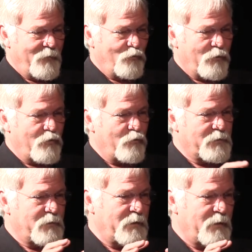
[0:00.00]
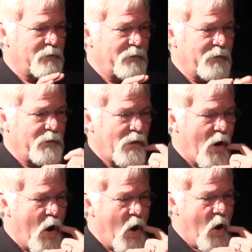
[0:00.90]
Well, coincidentally,
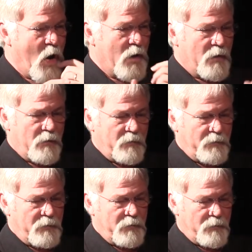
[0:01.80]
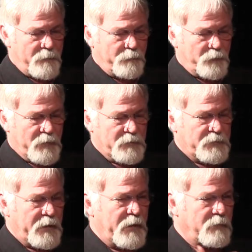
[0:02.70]
the um, the
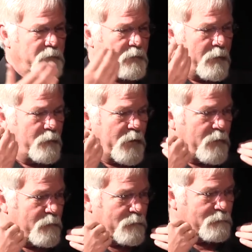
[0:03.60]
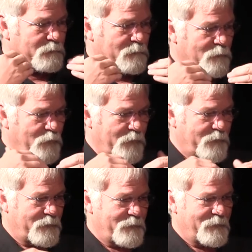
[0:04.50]
state came down
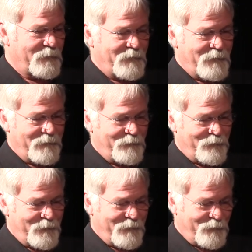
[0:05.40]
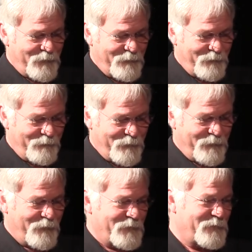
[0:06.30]
with uh, one of
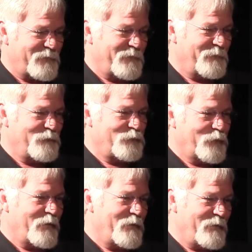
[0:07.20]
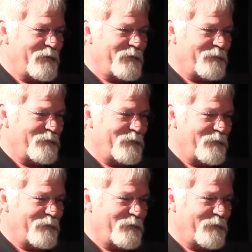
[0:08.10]
one of its uh,
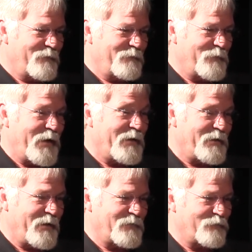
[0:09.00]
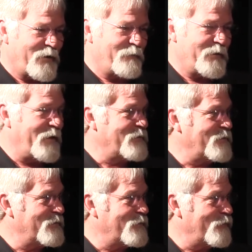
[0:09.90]
mandates or
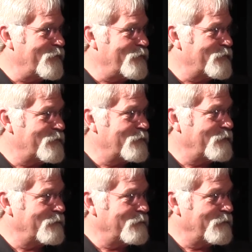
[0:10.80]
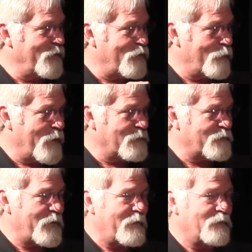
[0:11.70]
recommendations to reduce vehicle
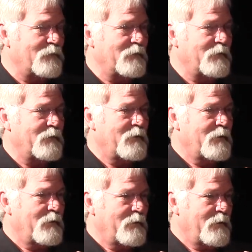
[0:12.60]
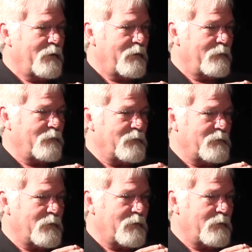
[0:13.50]
miles traveled and
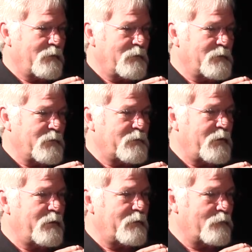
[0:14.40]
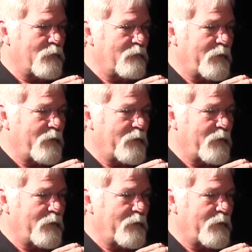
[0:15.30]
was uh, insisting that the Rogue